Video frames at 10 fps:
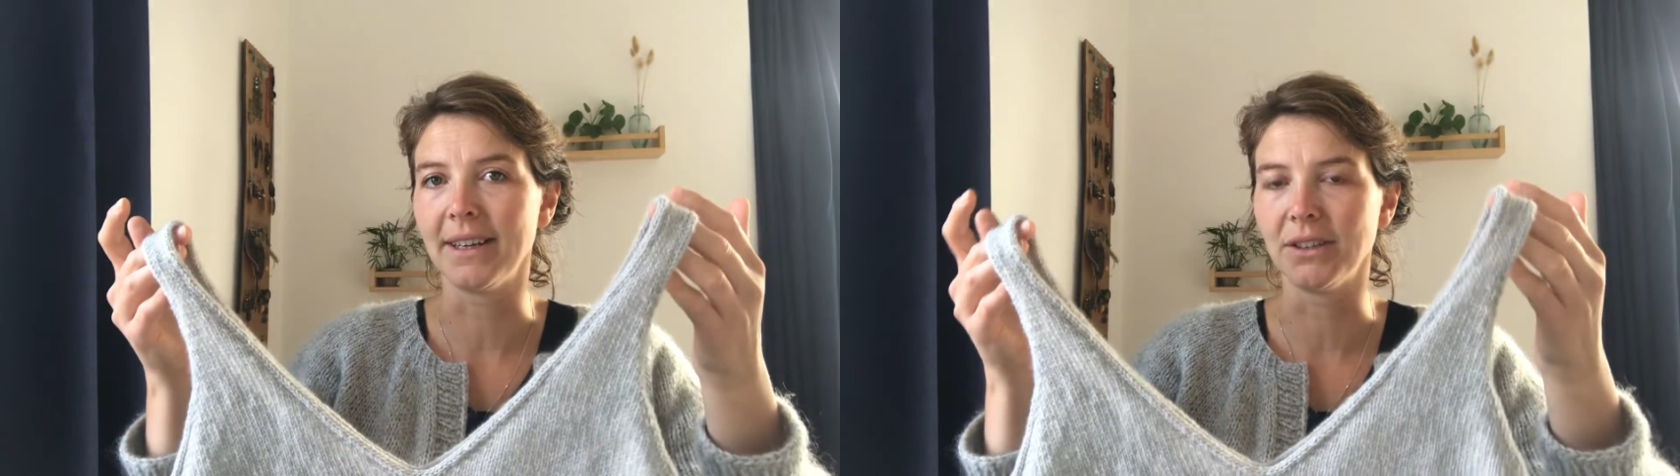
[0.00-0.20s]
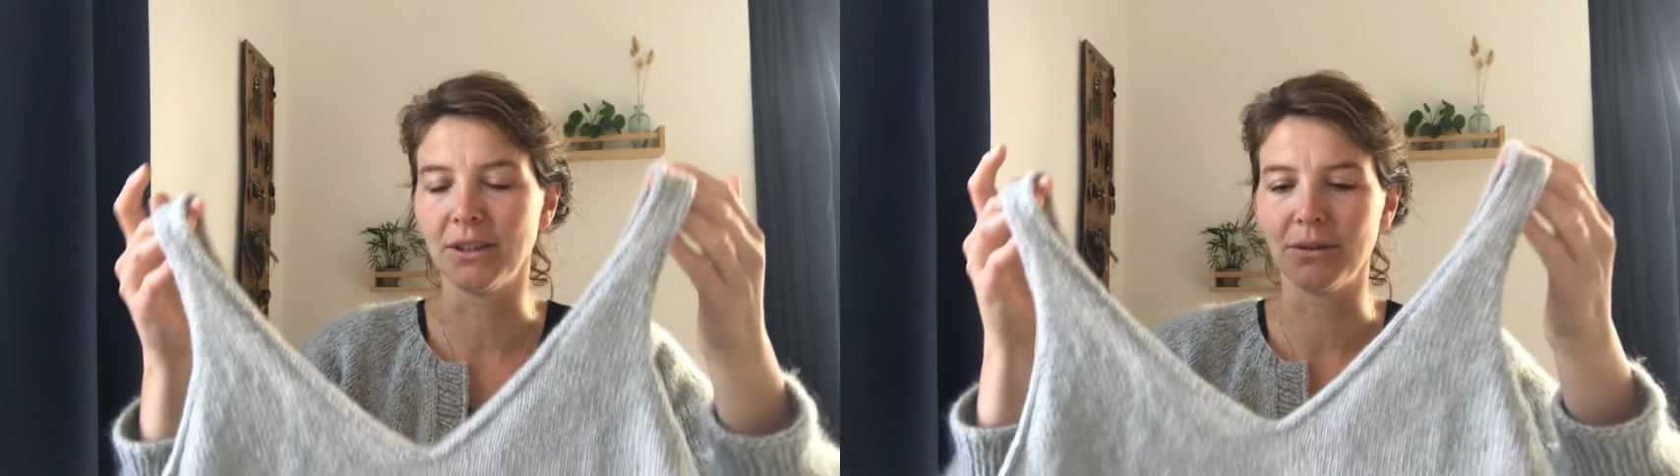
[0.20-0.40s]

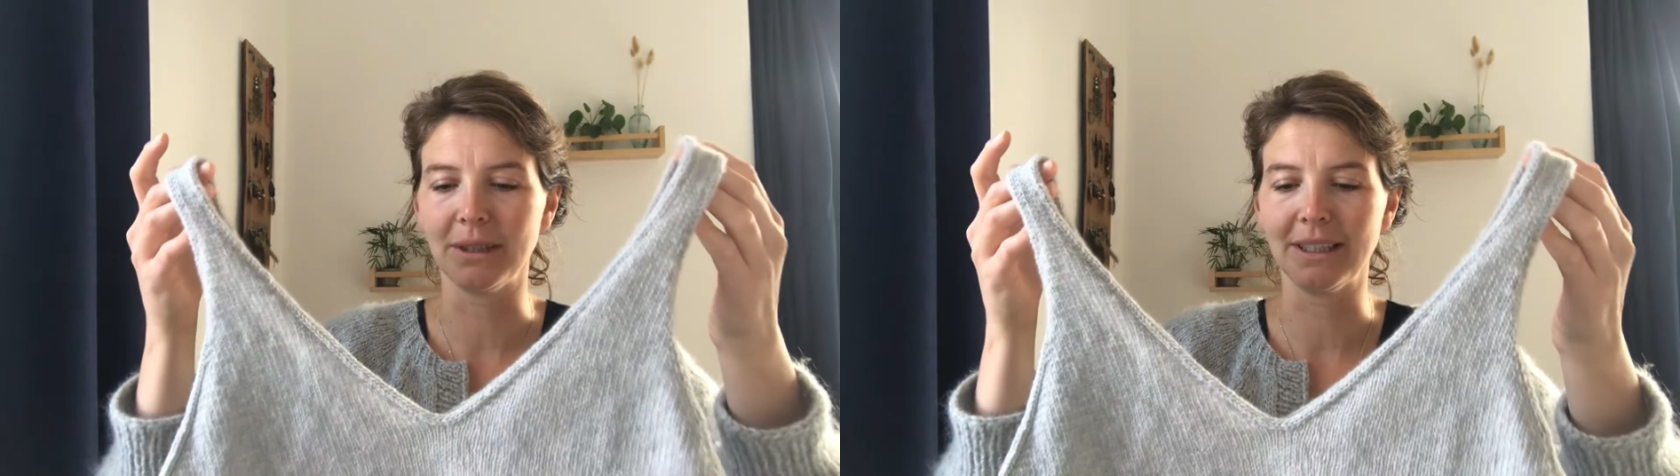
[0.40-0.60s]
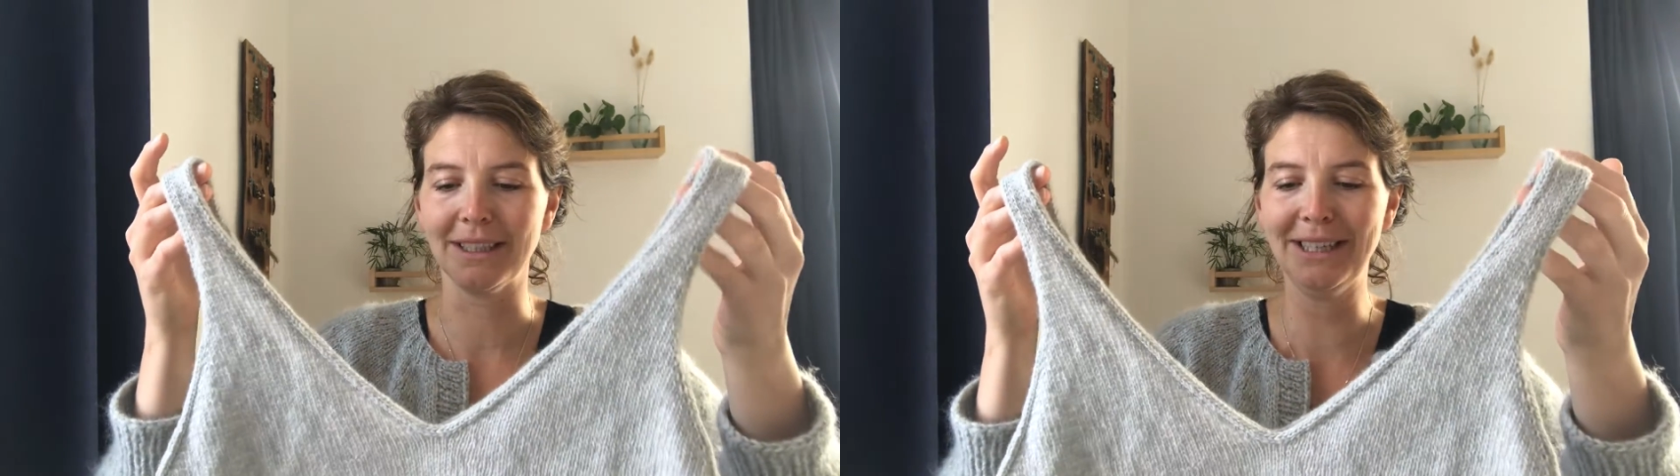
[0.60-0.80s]
don't know
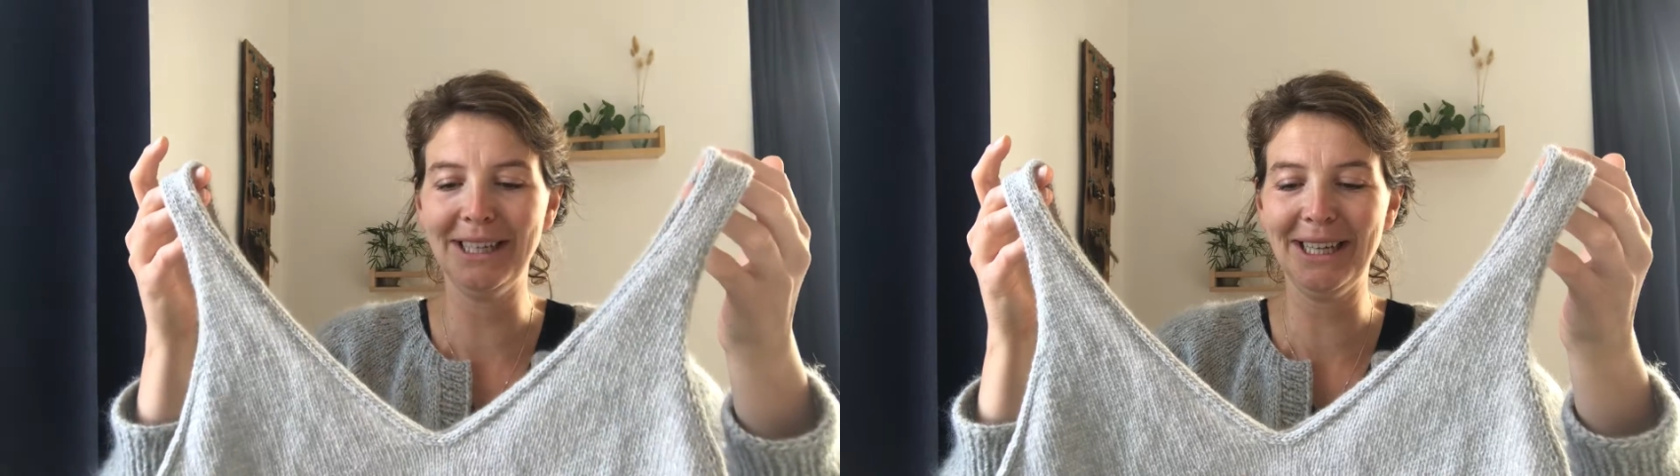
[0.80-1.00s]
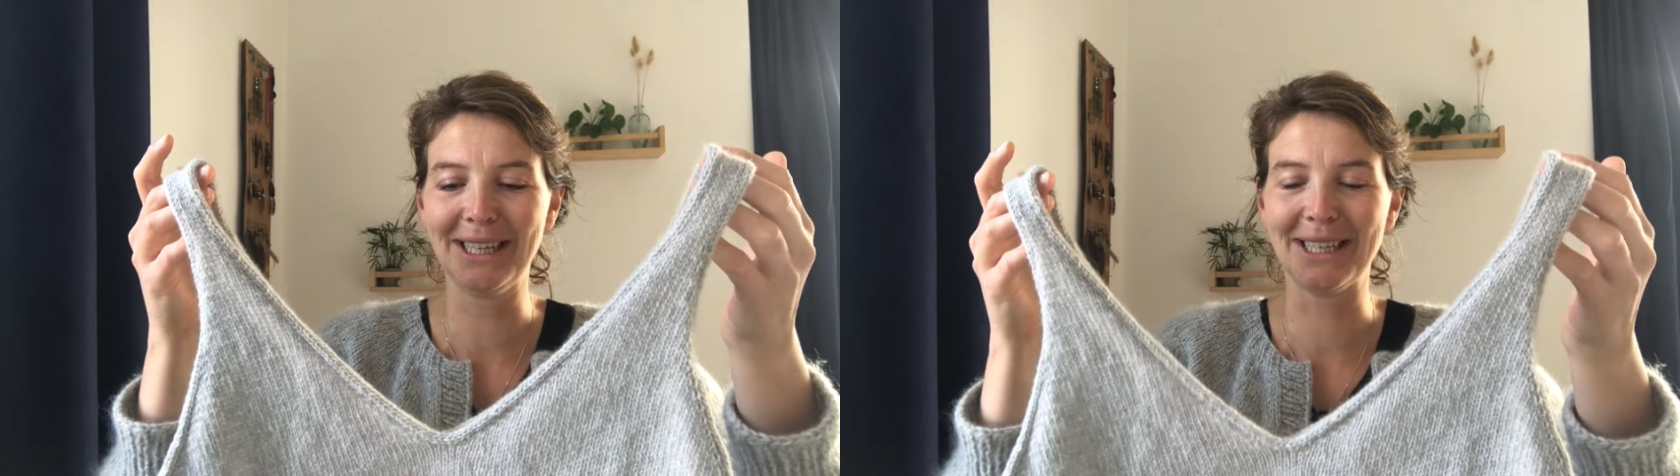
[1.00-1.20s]

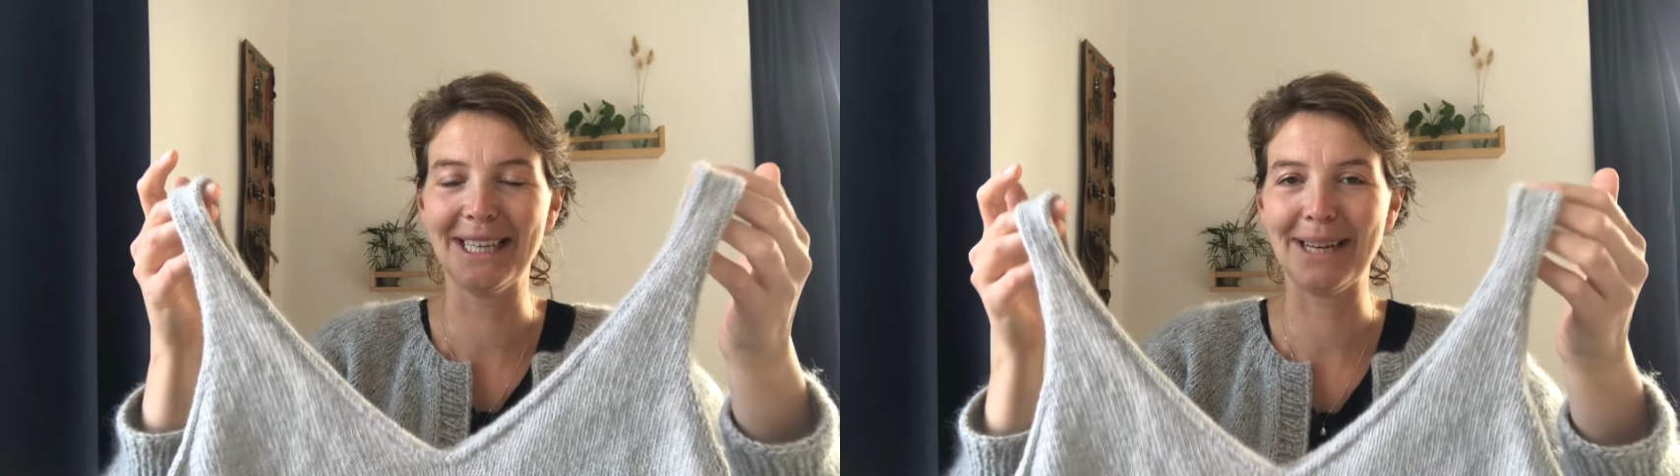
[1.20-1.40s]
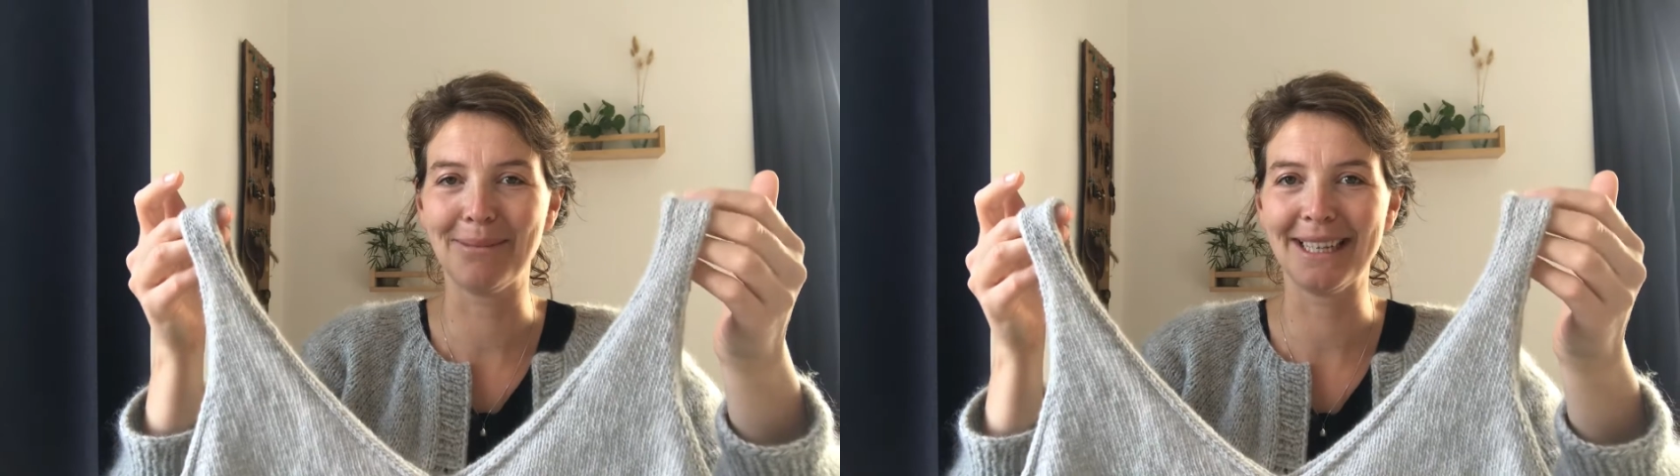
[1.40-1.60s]
the
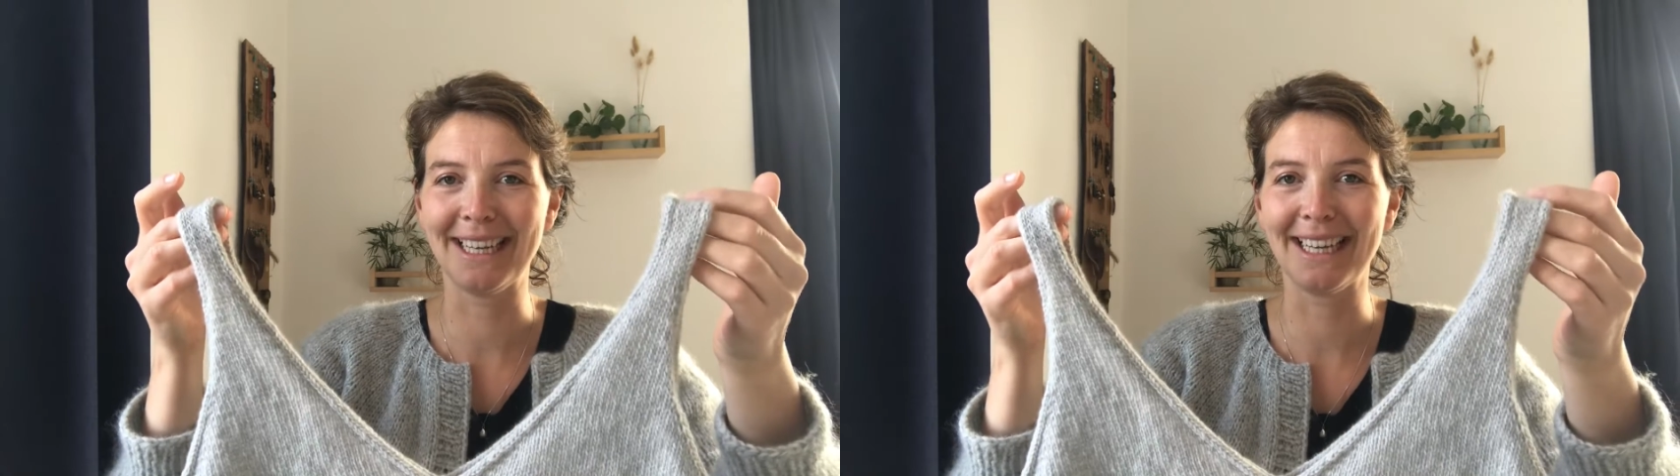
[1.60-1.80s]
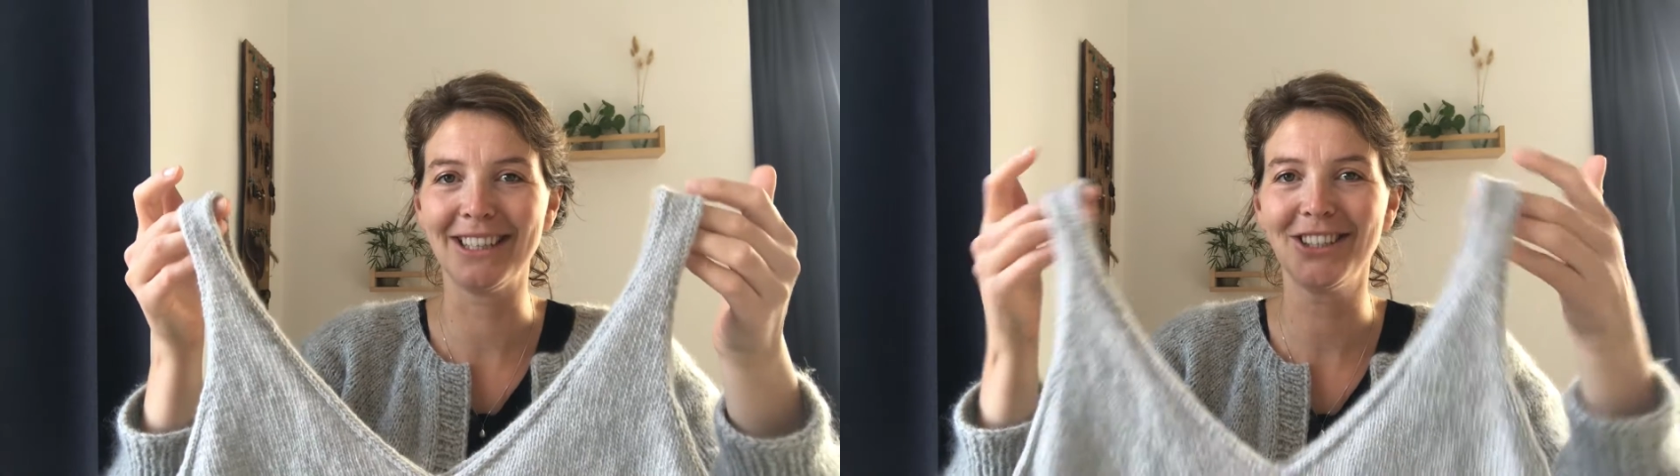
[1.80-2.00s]
name in
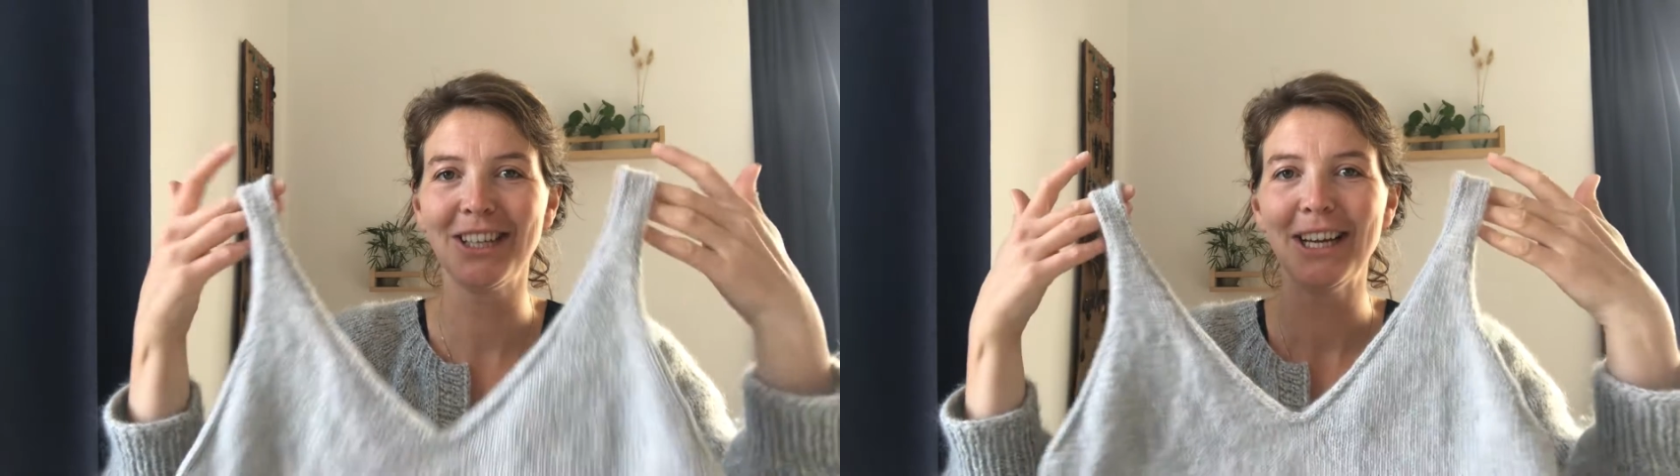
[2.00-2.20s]
English,